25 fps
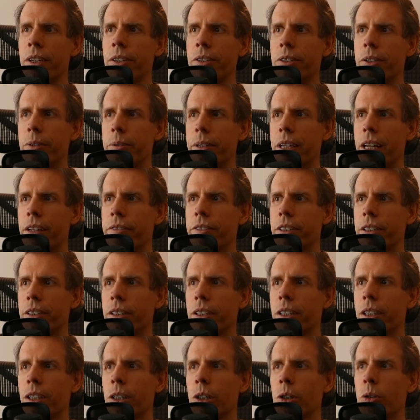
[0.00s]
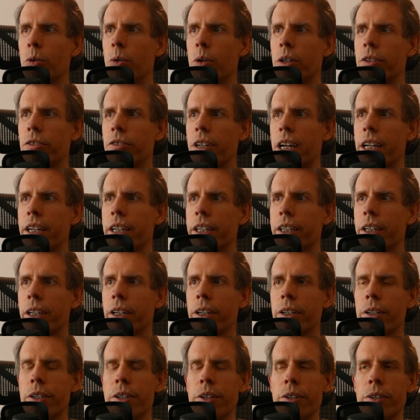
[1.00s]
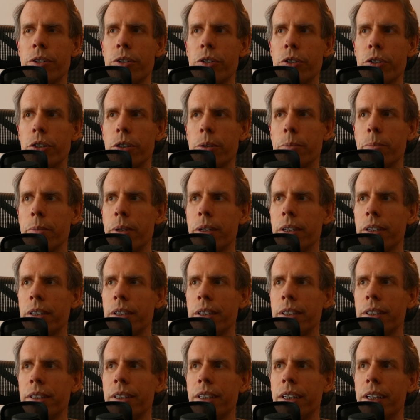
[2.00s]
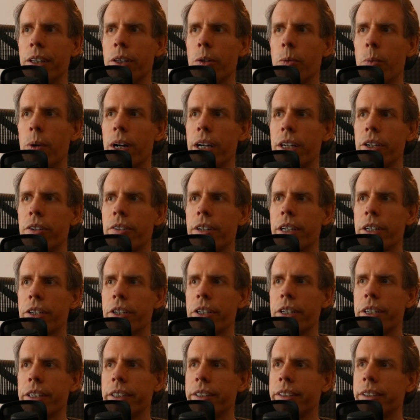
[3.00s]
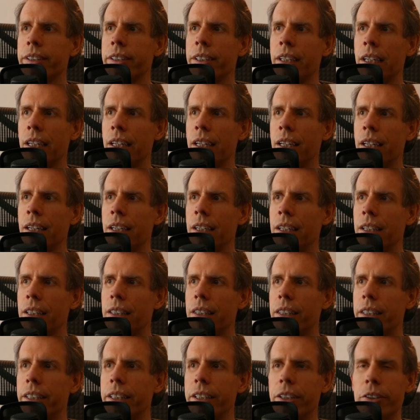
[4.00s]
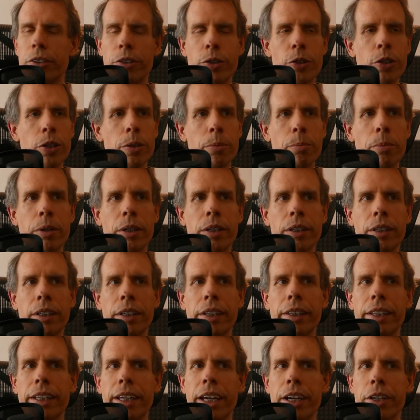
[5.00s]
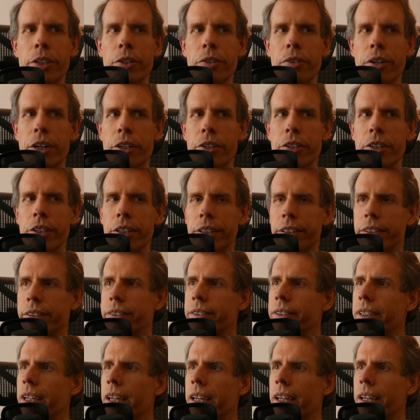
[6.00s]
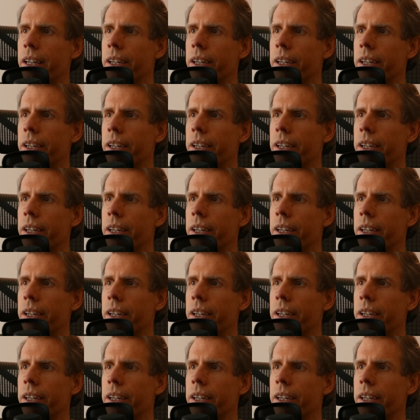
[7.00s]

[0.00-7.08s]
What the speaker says: So we have a quadratic chirp in the Y direction, linear chirp in the X direction.